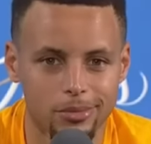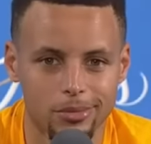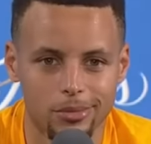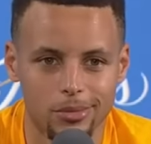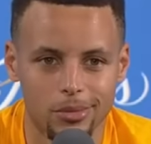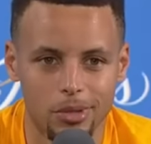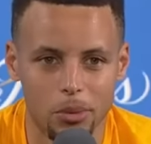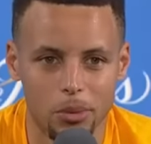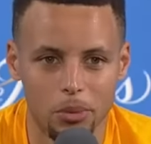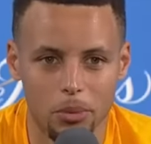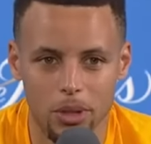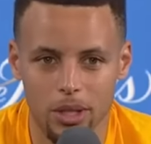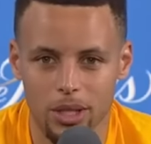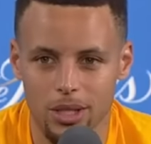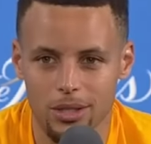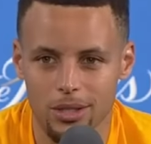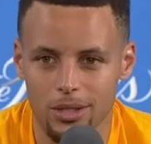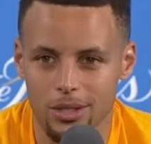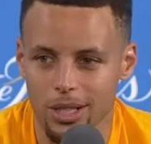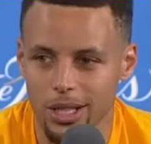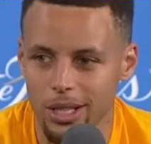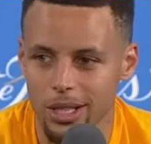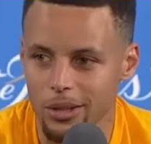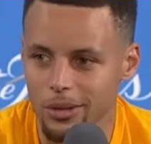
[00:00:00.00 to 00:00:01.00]
the minutes
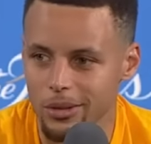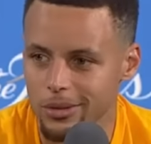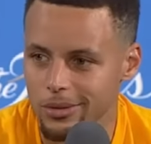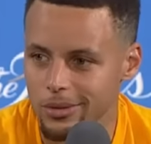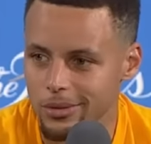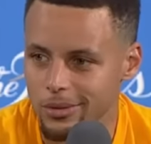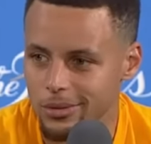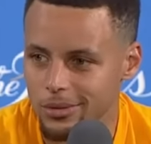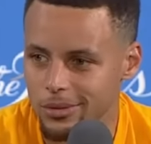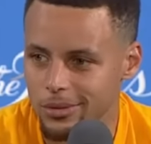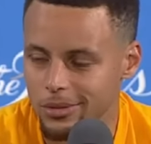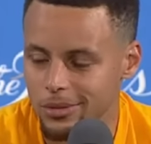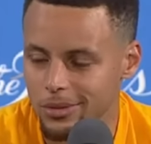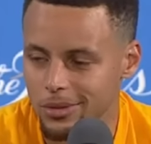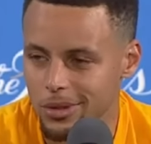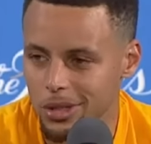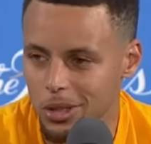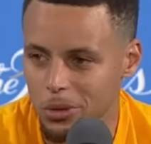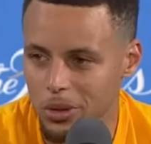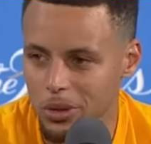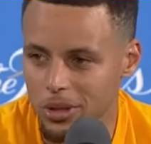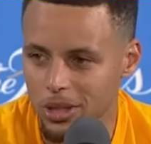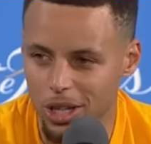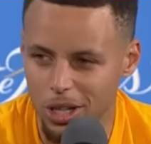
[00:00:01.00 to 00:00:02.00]
that you know
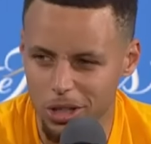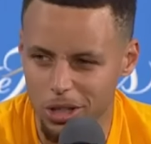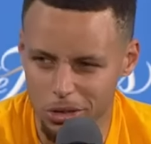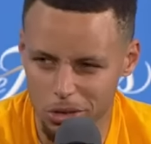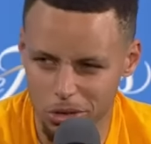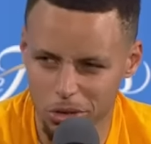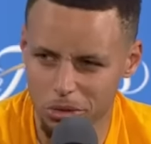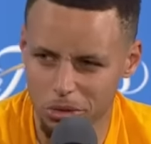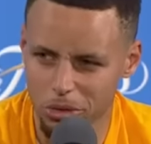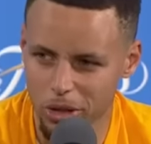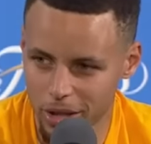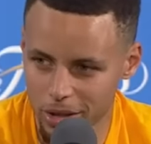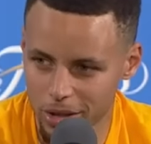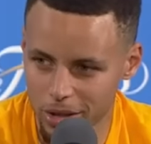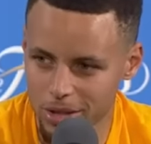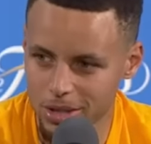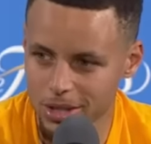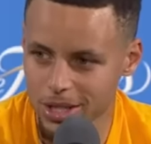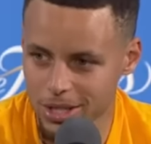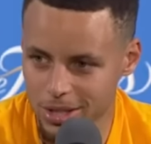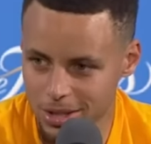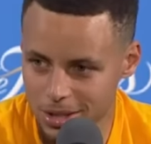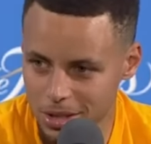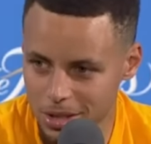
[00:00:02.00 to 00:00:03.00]
we logged in the regular
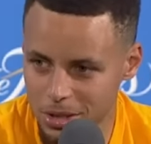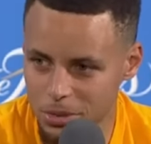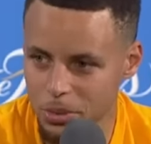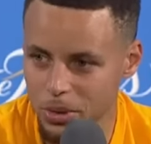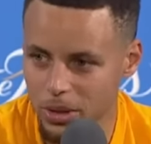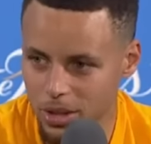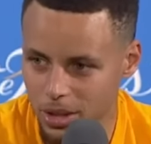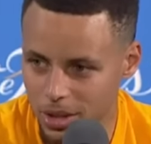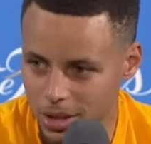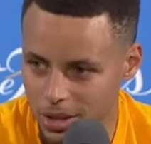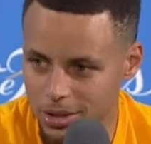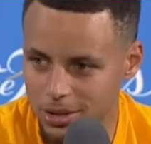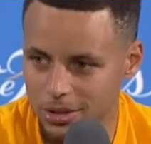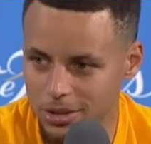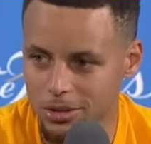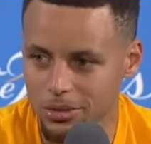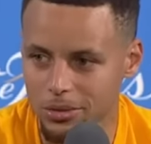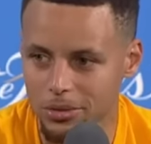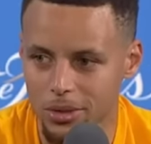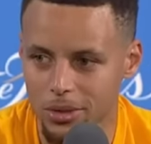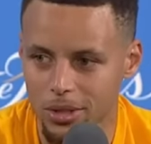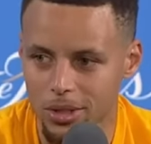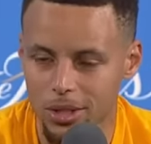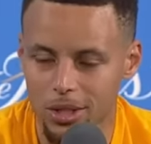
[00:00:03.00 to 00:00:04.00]
season is because of
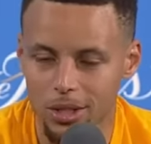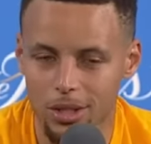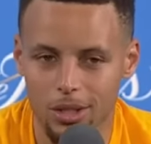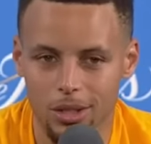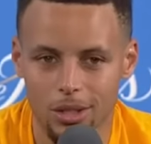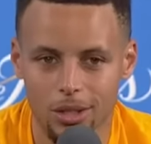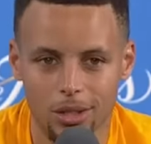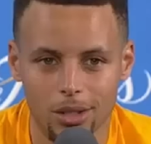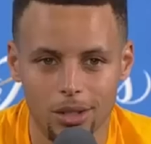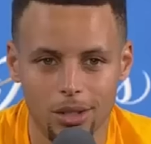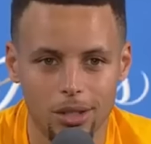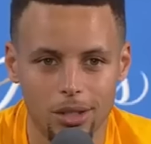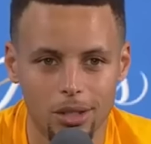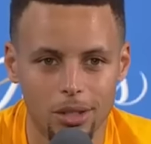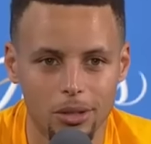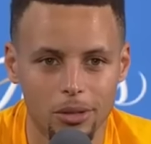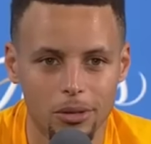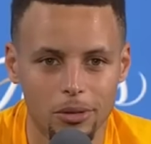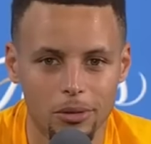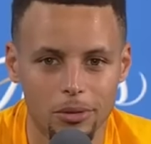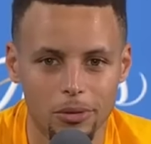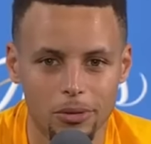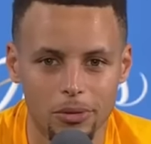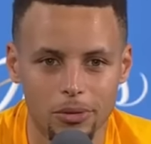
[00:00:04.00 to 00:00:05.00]

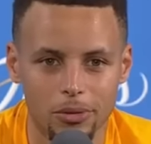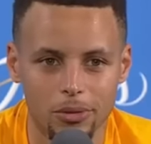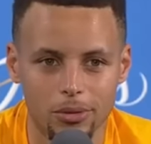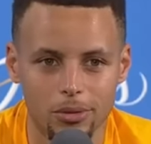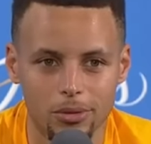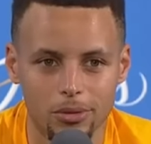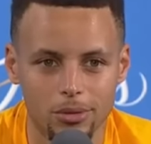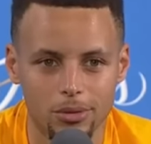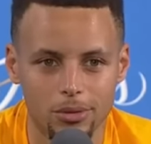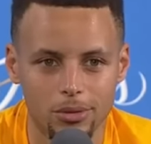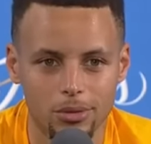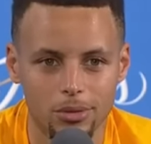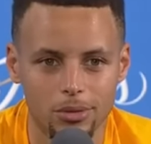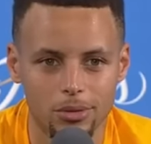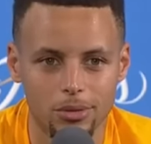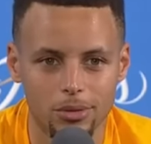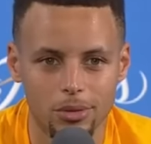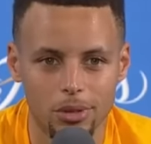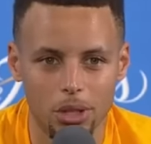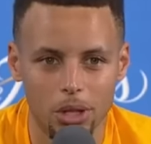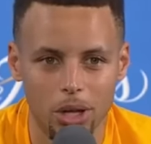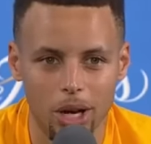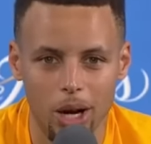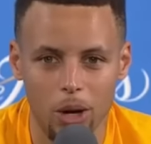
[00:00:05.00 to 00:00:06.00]
of you
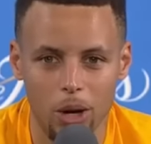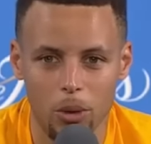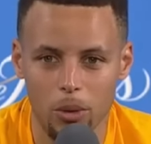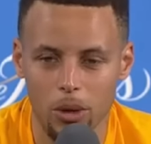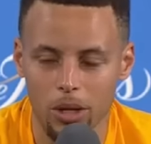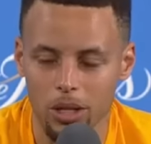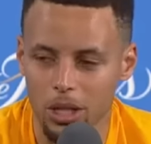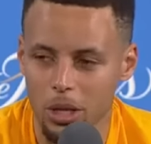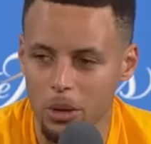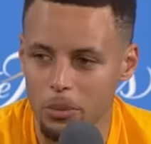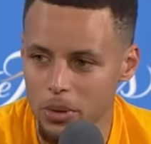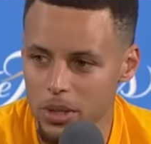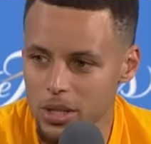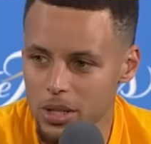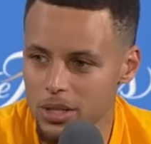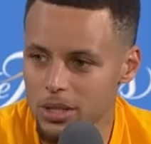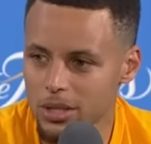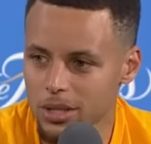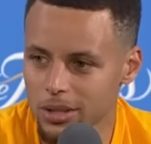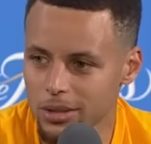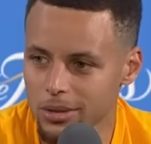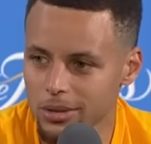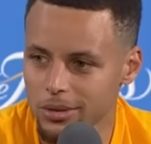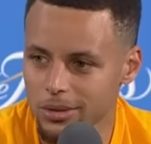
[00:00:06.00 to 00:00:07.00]
know how well our bench
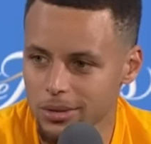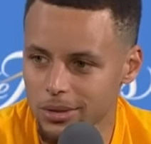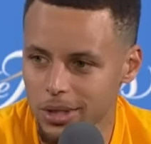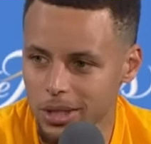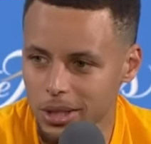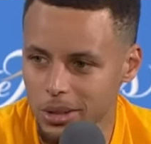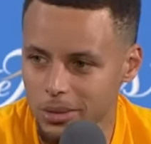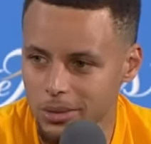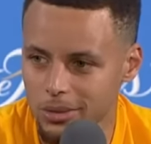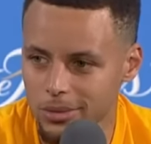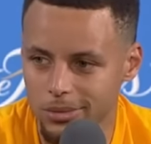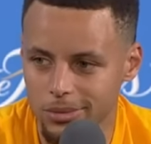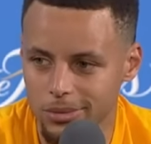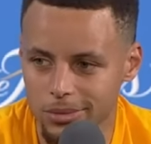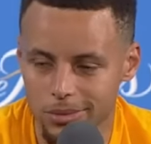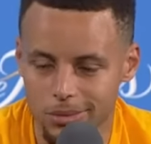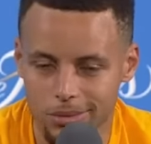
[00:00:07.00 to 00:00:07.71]
can can